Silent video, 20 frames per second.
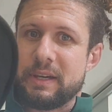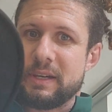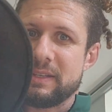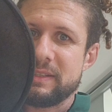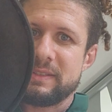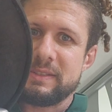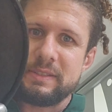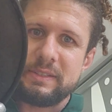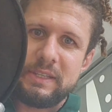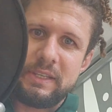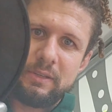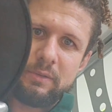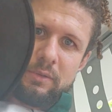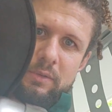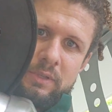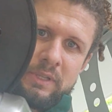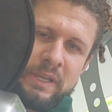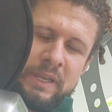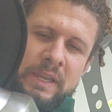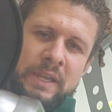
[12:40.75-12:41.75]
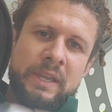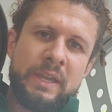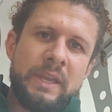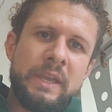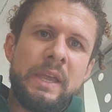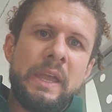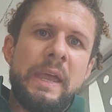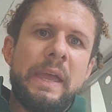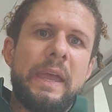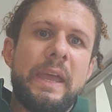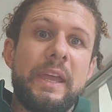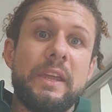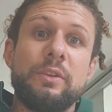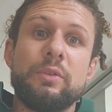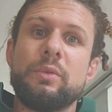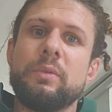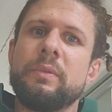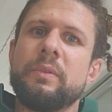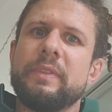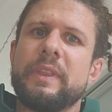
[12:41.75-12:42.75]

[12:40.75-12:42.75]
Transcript: steel handle.